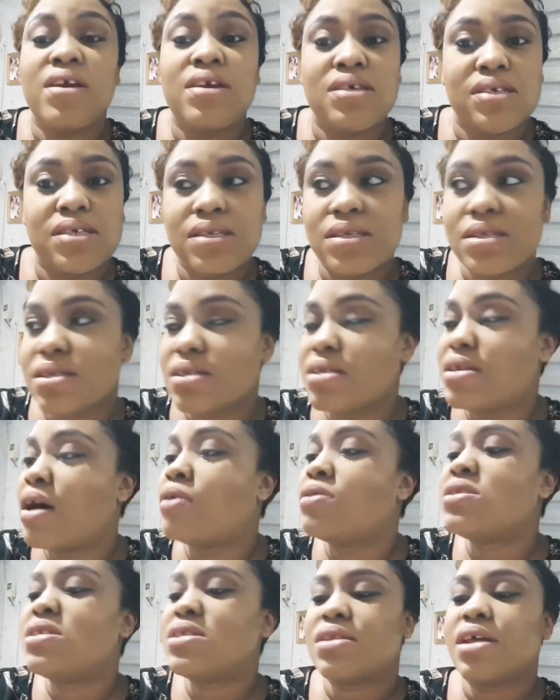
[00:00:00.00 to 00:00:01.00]
is
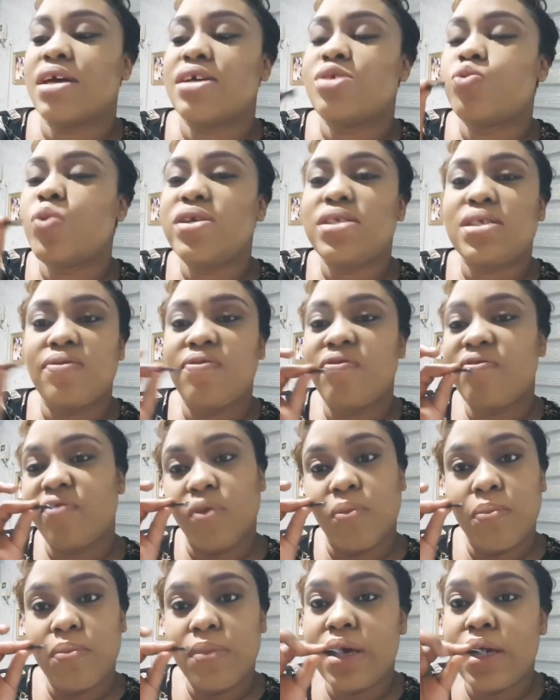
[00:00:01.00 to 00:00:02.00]
downstairs waiting for
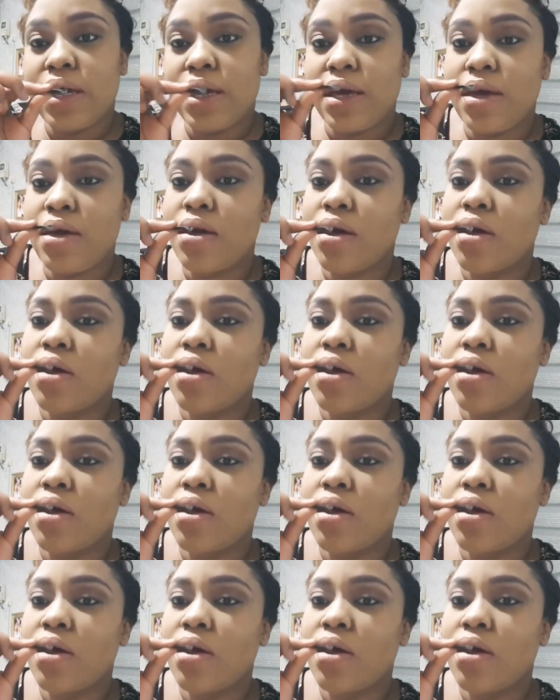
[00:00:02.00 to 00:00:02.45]
me.